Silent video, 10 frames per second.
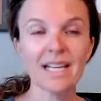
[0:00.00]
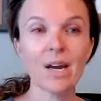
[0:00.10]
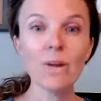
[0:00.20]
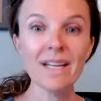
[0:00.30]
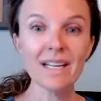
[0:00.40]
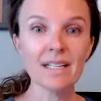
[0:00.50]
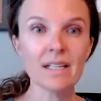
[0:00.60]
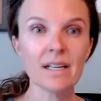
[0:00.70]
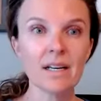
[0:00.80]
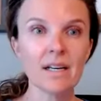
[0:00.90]
Now we
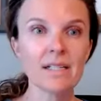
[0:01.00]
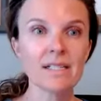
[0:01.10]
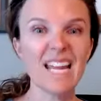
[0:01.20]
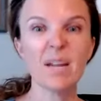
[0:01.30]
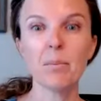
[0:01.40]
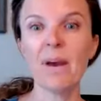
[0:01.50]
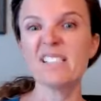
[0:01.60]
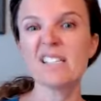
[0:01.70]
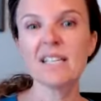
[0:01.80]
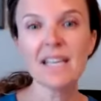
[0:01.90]
can take
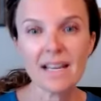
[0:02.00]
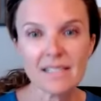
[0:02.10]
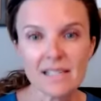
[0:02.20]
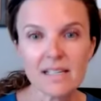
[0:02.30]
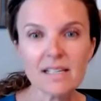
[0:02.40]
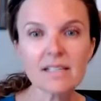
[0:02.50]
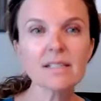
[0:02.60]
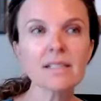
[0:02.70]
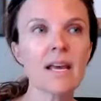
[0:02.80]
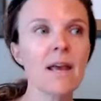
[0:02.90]
best
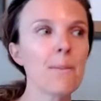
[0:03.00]
guesses,